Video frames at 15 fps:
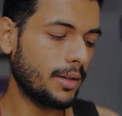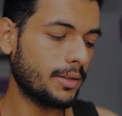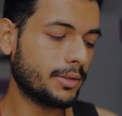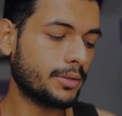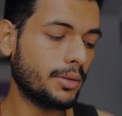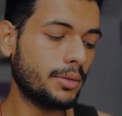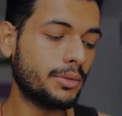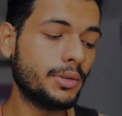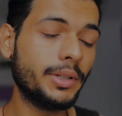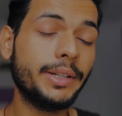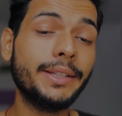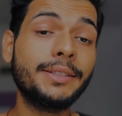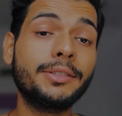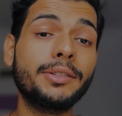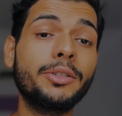So the
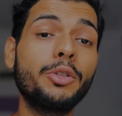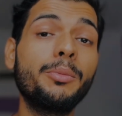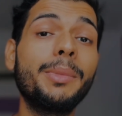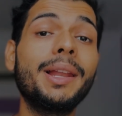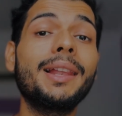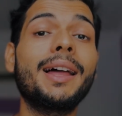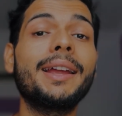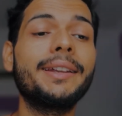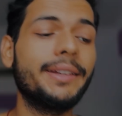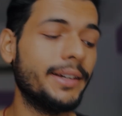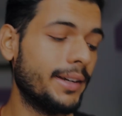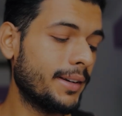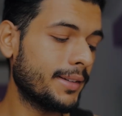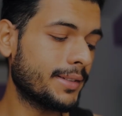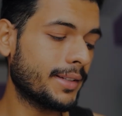resume line
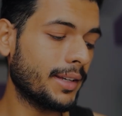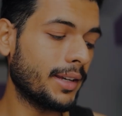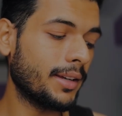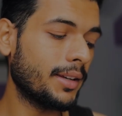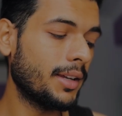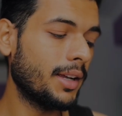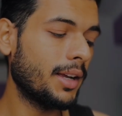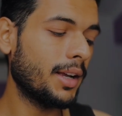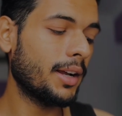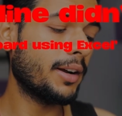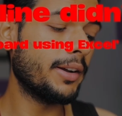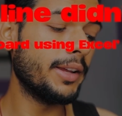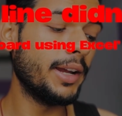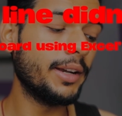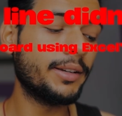didn't say
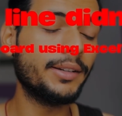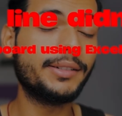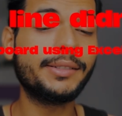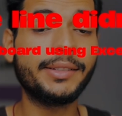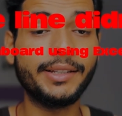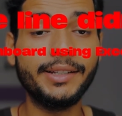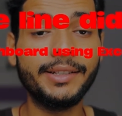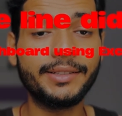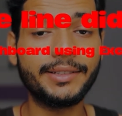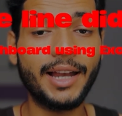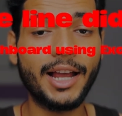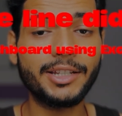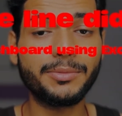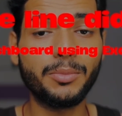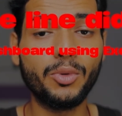created sales
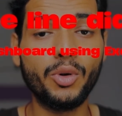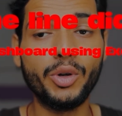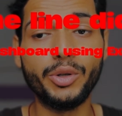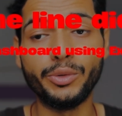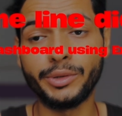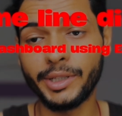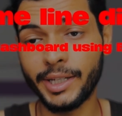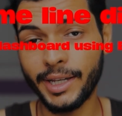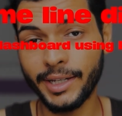dashboard using